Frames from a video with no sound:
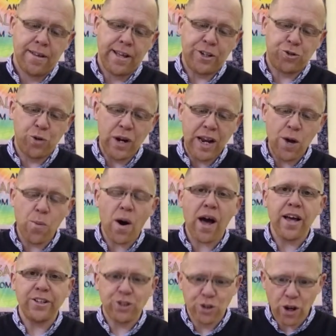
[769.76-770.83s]
It's really
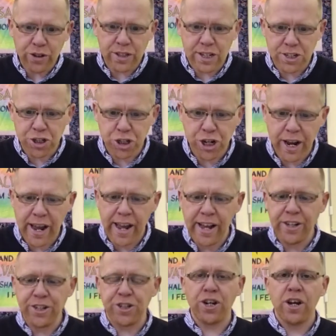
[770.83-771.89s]
wise not to
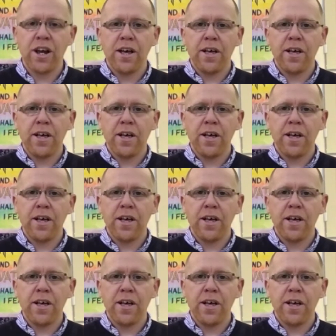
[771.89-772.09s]
change